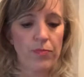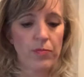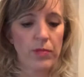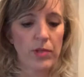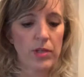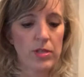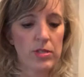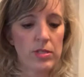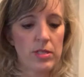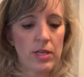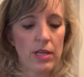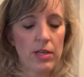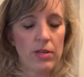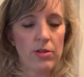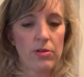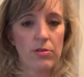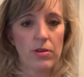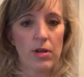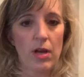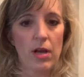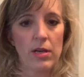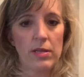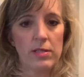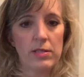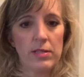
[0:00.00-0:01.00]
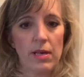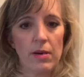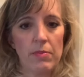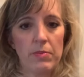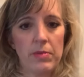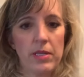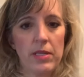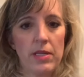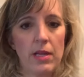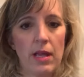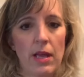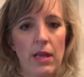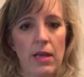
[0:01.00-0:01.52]
You take your
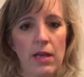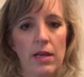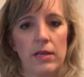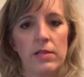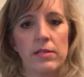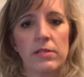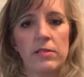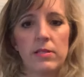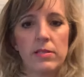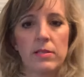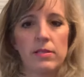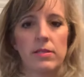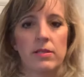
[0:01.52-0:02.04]
non-dominant hand,